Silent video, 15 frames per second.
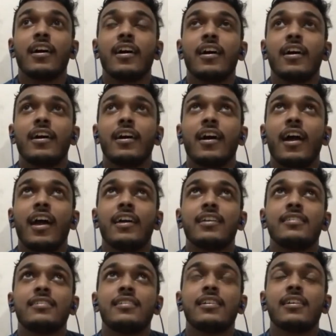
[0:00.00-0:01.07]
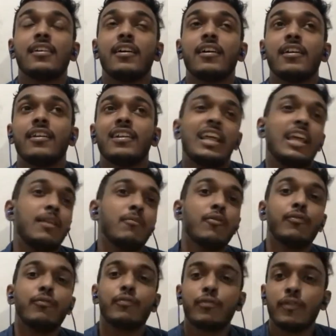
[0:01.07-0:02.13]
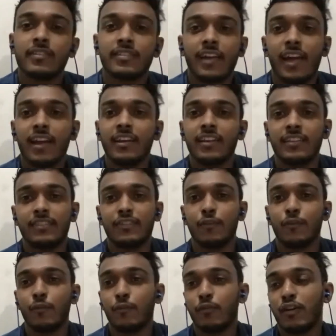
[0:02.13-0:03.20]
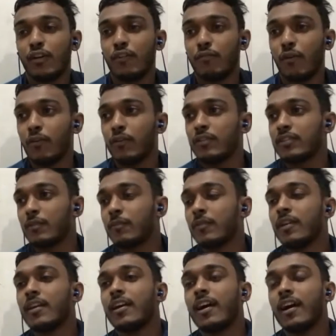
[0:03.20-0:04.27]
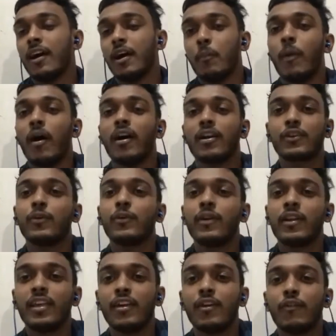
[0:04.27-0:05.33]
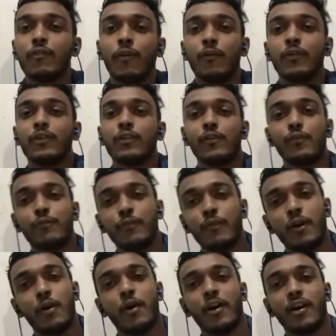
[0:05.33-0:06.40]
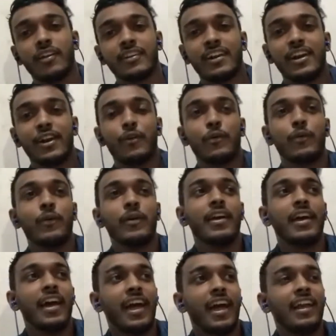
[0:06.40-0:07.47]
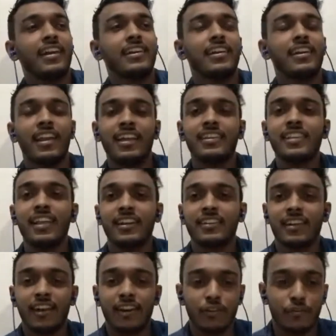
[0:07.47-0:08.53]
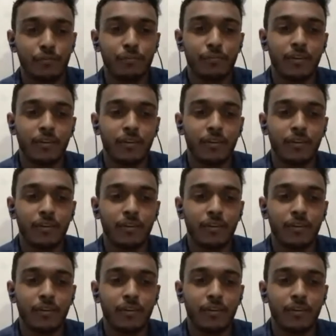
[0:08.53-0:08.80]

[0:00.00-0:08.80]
as the name of scientist who found some Marconi, founder of radio, and like that kind of